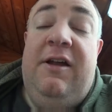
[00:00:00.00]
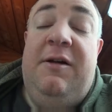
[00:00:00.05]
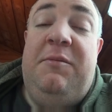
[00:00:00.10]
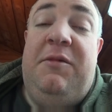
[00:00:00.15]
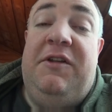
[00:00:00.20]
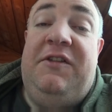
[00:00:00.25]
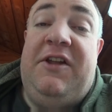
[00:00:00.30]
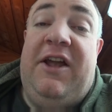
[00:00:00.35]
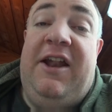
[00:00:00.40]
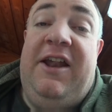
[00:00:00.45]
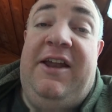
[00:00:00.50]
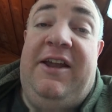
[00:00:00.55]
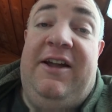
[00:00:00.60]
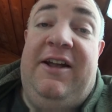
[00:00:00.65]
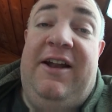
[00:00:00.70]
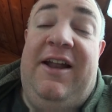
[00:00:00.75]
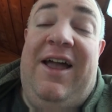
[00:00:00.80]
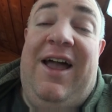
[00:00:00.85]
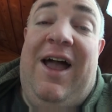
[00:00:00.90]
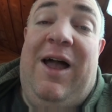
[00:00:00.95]
But that ain't
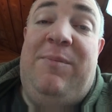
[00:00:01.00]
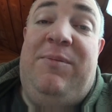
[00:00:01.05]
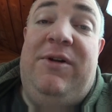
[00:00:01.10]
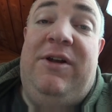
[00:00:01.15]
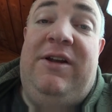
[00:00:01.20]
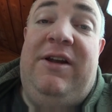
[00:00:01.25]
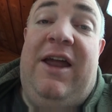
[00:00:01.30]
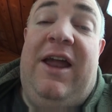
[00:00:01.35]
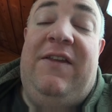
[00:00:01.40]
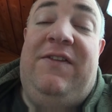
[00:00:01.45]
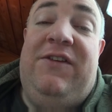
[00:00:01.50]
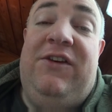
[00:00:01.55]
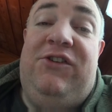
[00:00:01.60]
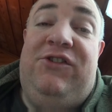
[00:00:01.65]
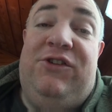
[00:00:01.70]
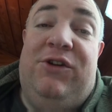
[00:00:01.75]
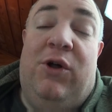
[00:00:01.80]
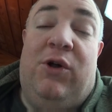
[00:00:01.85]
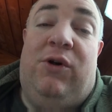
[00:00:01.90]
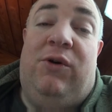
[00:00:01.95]
going to happen at
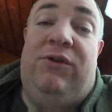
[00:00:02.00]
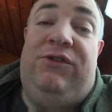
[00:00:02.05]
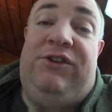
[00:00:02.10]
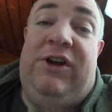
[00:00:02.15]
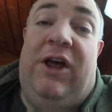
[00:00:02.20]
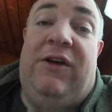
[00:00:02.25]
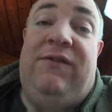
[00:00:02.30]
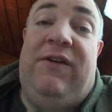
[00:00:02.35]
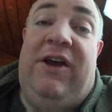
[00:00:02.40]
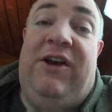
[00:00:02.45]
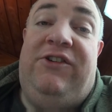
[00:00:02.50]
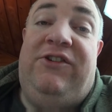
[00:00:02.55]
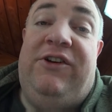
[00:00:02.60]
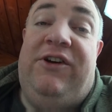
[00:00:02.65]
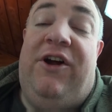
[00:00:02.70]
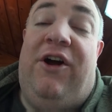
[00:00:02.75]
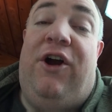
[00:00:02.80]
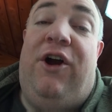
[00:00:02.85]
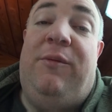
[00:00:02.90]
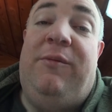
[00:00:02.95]
this local Salvation
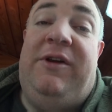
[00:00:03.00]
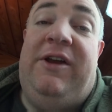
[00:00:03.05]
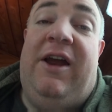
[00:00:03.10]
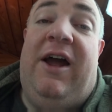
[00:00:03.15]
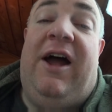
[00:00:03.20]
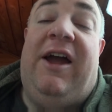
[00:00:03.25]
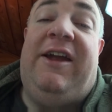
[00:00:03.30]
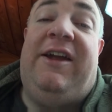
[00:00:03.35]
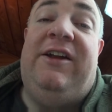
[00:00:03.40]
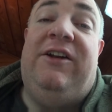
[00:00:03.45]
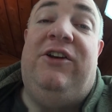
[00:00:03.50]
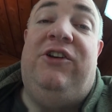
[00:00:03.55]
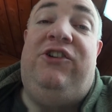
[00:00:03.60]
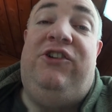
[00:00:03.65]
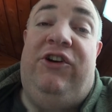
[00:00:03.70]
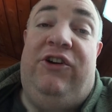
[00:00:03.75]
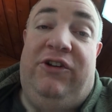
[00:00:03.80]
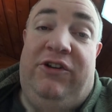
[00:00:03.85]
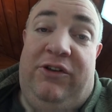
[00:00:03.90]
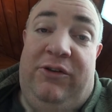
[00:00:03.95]
Army, I can
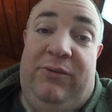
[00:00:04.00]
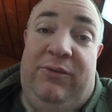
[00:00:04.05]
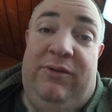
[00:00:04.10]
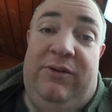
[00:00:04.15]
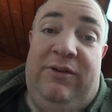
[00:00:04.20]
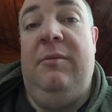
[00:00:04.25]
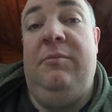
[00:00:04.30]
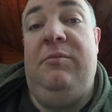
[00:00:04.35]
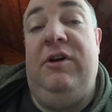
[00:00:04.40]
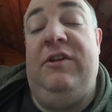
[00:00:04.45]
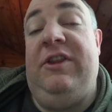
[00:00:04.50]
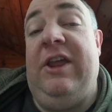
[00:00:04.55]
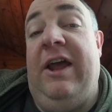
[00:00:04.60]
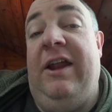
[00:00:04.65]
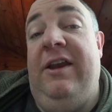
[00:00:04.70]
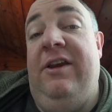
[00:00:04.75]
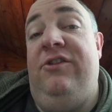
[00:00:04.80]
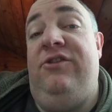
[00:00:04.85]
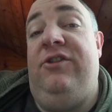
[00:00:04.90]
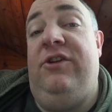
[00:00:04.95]
assure you. But that
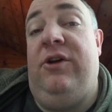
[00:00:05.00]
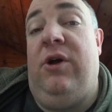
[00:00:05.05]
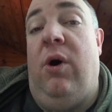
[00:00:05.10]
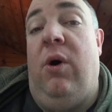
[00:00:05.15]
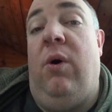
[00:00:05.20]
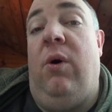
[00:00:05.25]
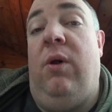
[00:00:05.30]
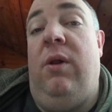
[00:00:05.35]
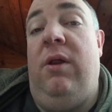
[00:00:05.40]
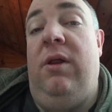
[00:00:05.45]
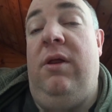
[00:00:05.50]
is the goal.